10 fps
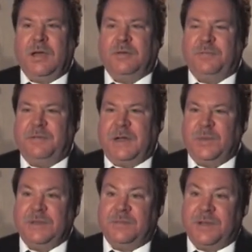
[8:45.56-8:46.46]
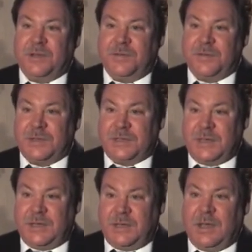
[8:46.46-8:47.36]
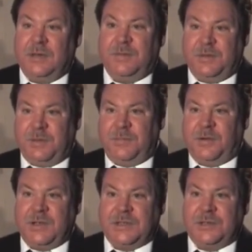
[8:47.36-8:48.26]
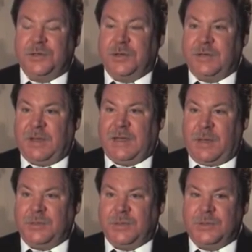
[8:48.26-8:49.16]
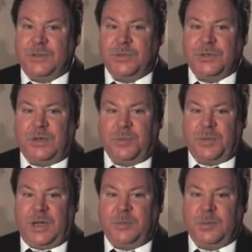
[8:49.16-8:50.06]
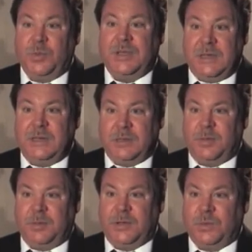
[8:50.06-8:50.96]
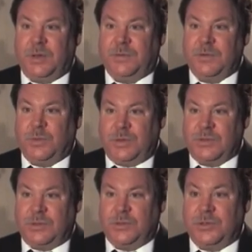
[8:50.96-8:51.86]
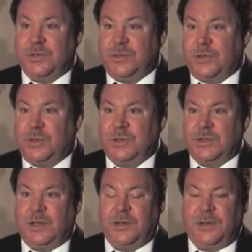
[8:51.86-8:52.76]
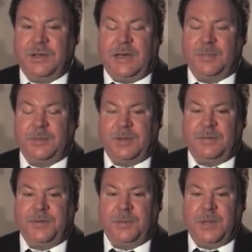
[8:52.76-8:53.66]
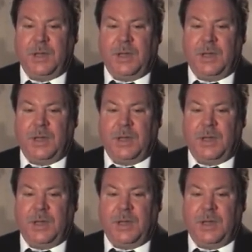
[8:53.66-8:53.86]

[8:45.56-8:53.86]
Following the study and of the various turning vane options to resolve the problem, we did implement one of the solutions chosen, the optimal of them.